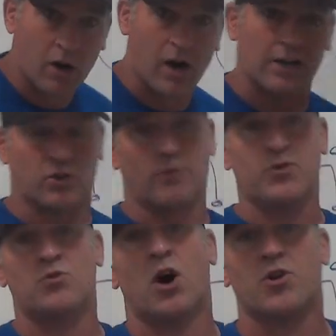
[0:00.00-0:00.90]
All right, so if
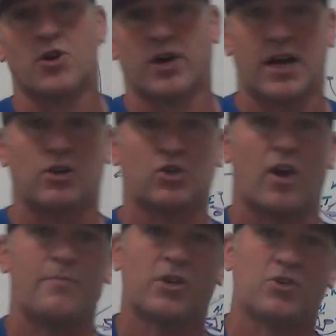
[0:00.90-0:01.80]
you know you're getting
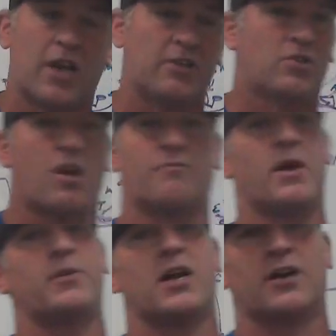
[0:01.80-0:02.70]
scrape exchange stuff,
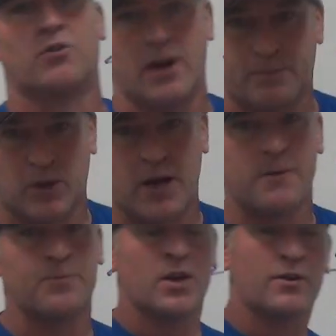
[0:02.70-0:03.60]
maybe not a great
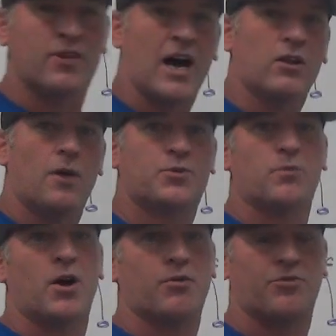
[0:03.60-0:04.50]
play, dial up
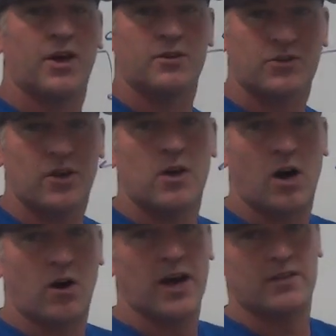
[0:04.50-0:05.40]
some other things,
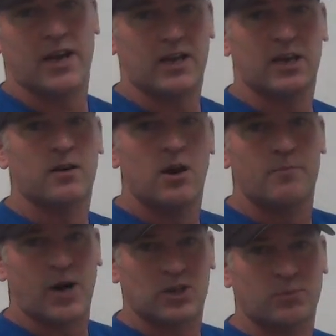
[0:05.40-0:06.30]
all right, that can
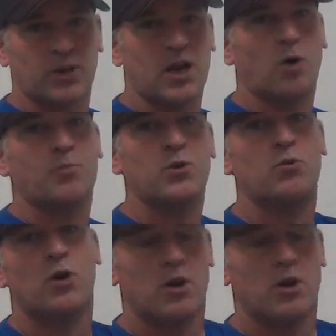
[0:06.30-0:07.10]
possibly help you